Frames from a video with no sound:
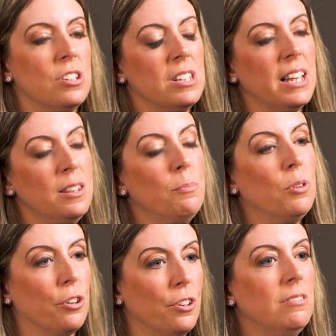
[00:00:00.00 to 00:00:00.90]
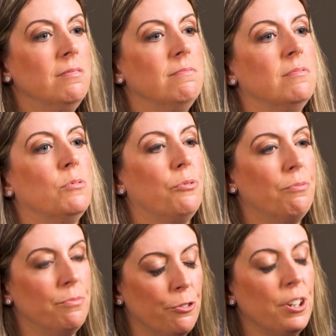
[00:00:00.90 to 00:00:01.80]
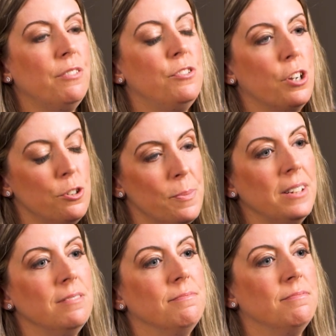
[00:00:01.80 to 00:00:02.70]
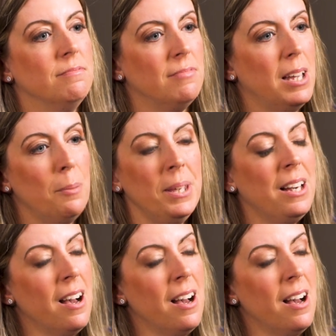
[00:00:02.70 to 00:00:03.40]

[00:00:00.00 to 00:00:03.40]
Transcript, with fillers: Just let them learn, free of judgment, and be